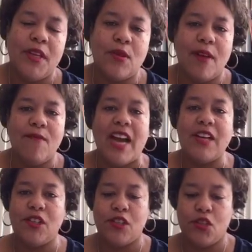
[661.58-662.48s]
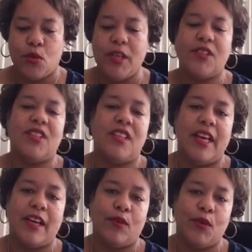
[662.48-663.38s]
So I invite you to join us in
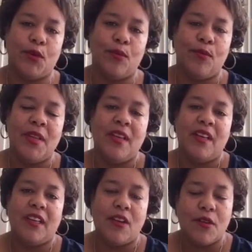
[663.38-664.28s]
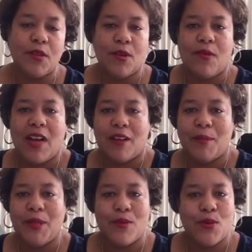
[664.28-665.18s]
that group. You can also follow
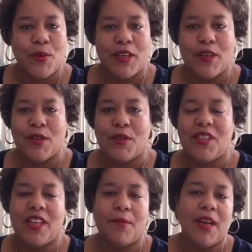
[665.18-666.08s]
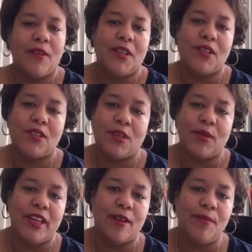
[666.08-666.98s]
me on Twitter, check me out on
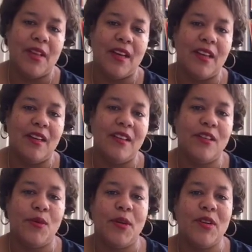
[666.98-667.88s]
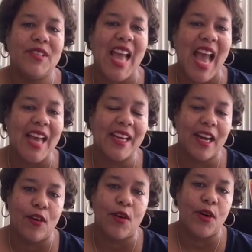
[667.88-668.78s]
Instagram. And Twitter, it's at
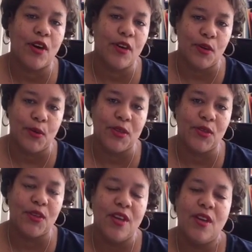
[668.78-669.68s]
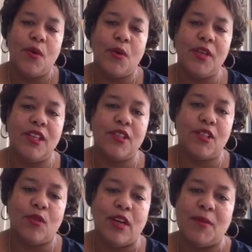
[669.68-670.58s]
Carol R. Owens. On
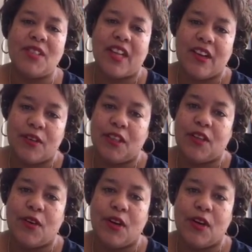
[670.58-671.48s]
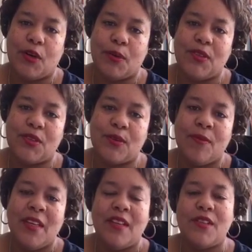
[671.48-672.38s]
Instagram, it's Carolyn R. Owens.
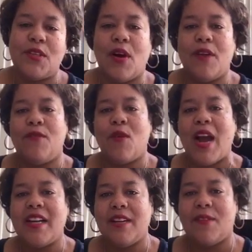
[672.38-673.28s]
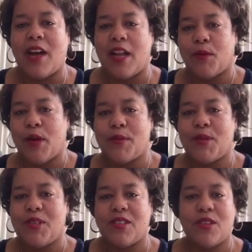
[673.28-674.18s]
And so our Friday follow-ups
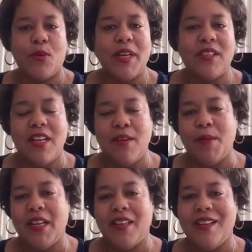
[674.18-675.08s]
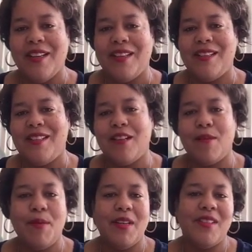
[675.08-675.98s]
are just a quick 10-minute
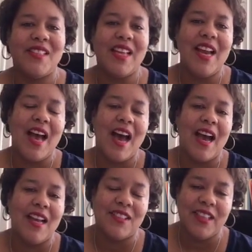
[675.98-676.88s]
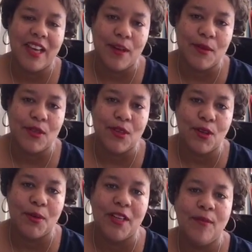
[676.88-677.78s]
jump in, say hi, see how it's
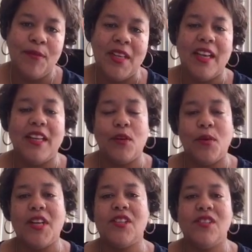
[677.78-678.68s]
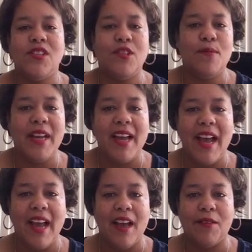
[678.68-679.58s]
going, any questions you may
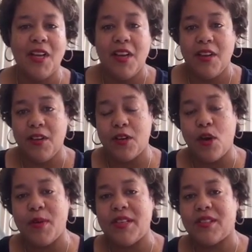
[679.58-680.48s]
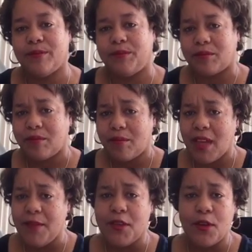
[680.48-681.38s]
have. You can always,
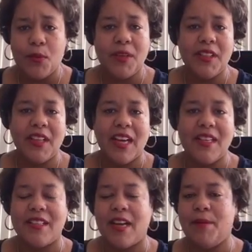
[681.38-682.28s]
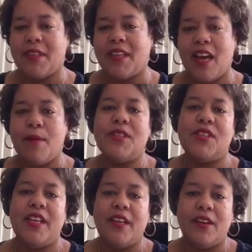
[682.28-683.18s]
if you don't want to kind of type in the comments
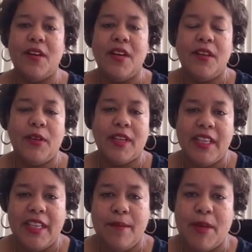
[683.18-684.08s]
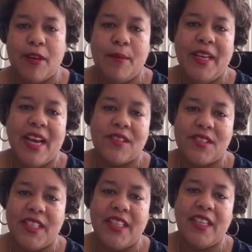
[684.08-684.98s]
here, you can email me at
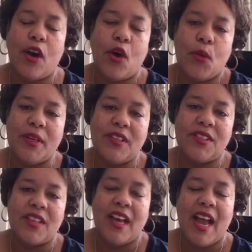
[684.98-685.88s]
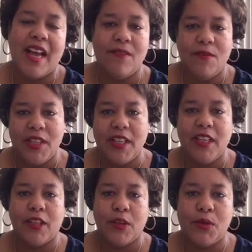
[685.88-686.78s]

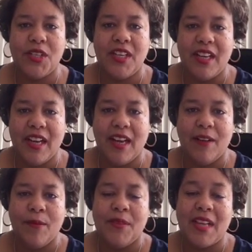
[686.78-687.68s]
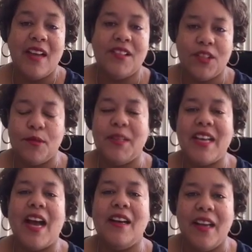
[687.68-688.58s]

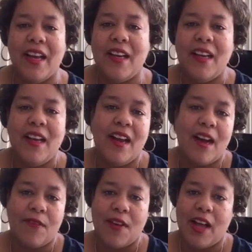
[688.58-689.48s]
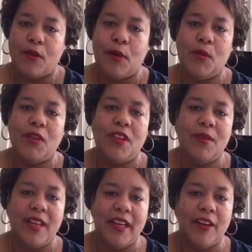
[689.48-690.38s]
cowens@infinitycoaching.net, and I'll follow up with you
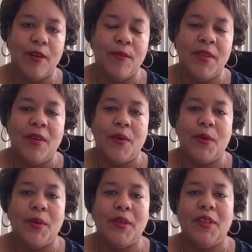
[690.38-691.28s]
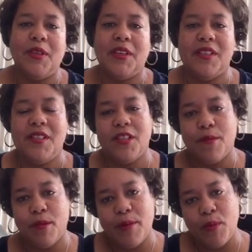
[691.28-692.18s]
there. Or you can
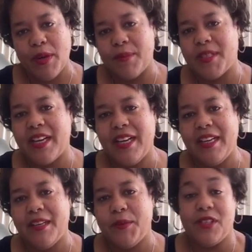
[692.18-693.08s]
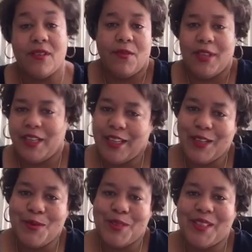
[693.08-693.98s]
jump on my website, which is Infinity
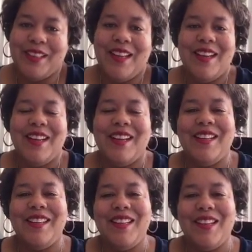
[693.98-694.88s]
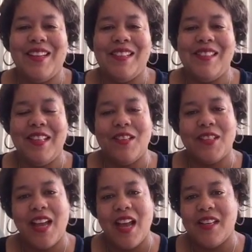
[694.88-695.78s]
Coaching, and there's a
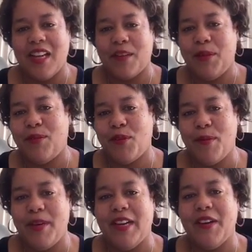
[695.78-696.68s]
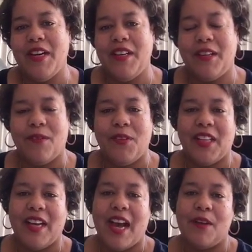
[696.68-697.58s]
contact me form there, and you can fill
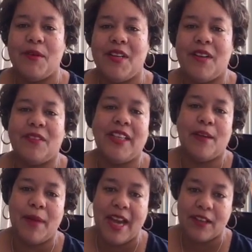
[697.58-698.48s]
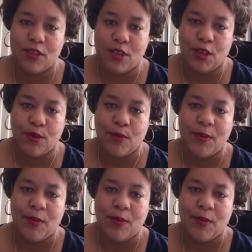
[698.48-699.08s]
it out and definitely get back to you.